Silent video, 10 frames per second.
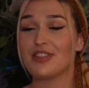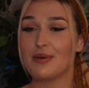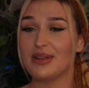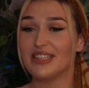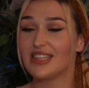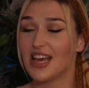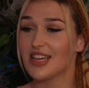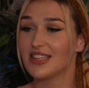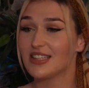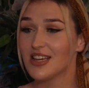Giving them
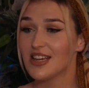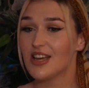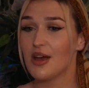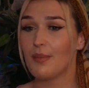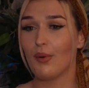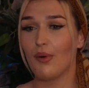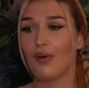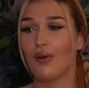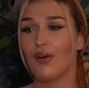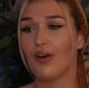insight.
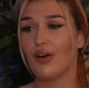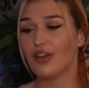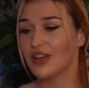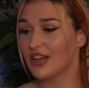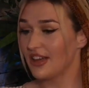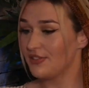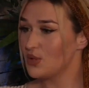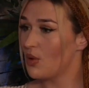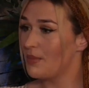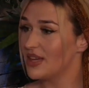But you can give
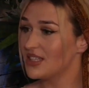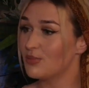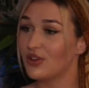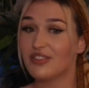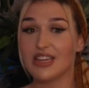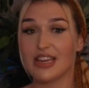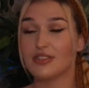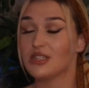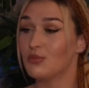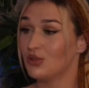it to one person, but if you can
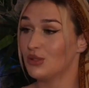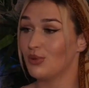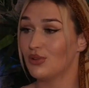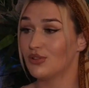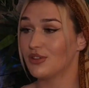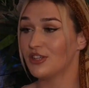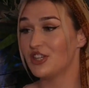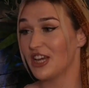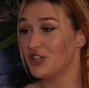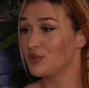give it to multiple,
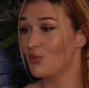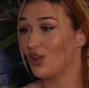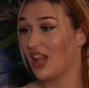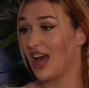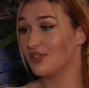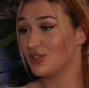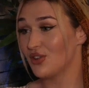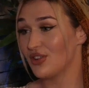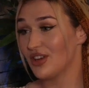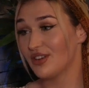you're changing their
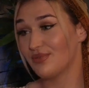lives, aren't you?